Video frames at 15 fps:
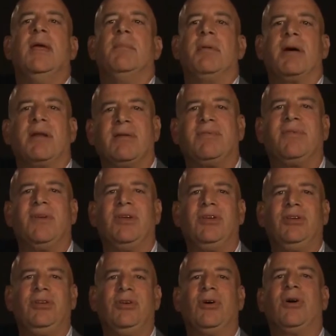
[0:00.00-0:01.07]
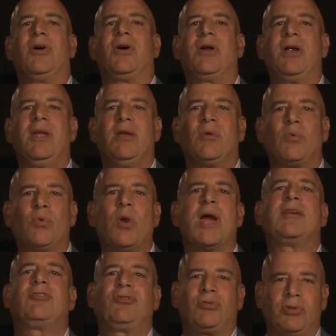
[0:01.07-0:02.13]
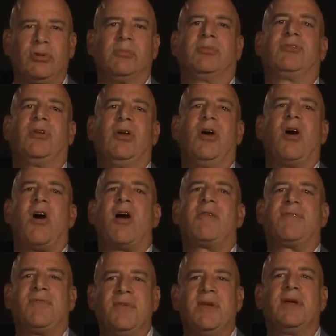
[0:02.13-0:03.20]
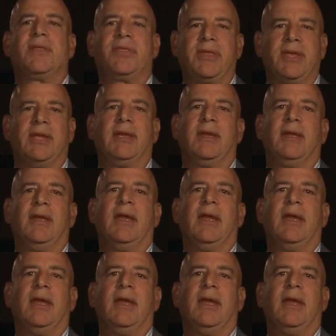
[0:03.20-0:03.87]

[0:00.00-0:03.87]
but if your restrooms are filthy,